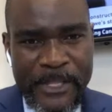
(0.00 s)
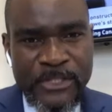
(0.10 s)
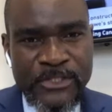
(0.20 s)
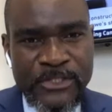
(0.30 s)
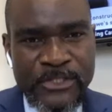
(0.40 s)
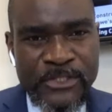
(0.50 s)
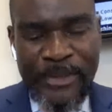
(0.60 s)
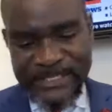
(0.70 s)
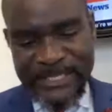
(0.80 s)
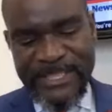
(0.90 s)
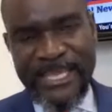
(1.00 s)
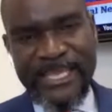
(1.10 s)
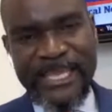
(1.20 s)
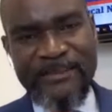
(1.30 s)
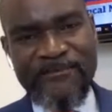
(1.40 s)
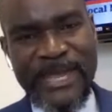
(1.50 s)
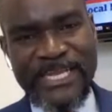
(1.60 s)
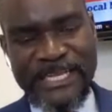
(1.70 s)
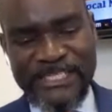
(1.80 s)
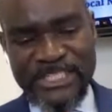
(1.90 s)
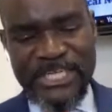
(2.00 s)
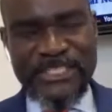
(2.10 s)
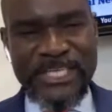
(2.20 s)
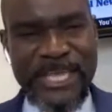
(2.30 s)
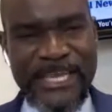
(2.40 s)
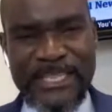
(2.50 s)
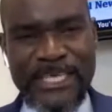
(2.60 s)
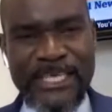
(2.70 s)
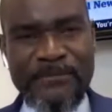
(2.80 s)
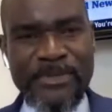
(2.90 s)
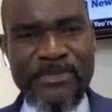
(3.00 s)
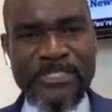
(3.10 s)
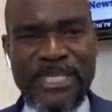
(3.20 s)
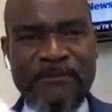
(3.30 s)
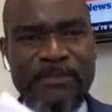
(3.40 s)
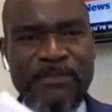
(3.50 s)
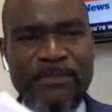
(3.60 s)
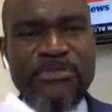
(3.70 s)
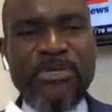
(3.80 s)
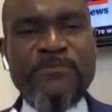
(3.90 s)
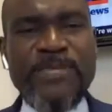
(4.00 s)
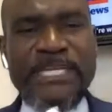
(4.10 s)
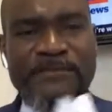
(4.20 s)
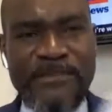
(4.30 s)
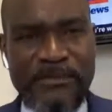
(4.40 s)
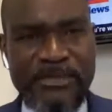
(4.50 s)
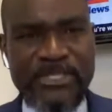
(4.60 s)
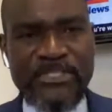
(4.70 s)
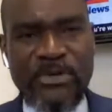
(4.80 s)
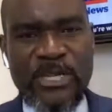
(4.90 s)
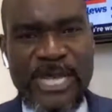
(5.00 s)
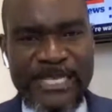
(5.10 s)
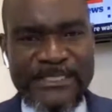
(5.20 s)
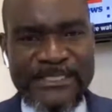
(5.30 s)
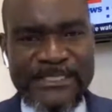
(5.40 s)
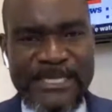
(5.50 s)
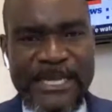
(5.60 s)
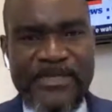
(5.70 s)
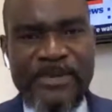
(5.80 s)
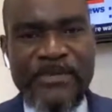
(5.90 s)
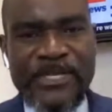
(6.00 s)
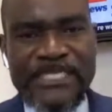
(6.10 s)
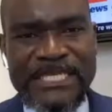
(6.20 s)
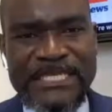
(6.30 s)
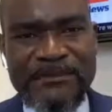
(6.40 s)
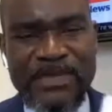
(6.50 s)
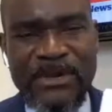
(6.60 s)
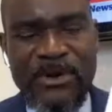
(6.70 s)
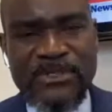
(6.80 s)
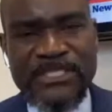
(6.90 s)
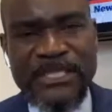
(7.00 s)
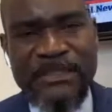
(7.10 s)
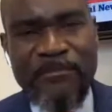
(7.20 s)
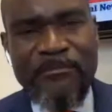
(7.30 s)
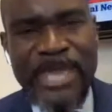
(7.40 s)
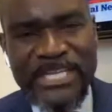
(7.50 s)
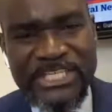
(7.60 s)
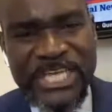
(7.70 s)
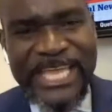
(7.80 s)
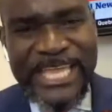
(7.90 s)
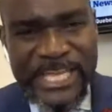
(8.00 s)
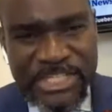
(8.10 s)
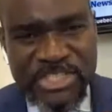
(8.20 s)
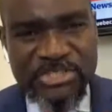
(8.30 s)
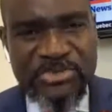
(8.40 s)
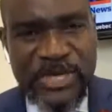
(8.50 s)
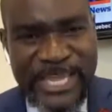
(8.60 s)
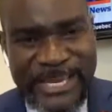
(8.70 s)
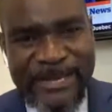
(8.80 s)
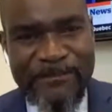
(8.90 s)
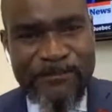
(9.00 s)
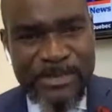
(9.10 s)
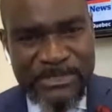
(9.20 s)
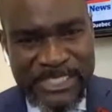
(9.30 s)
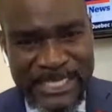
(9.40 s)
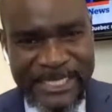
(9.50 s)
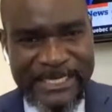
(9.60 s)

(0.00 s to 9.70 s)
So when they say that they have finally changed anything in Bill 10, please do not believe them. It's all lies. The reason is because the major issue in Bill 10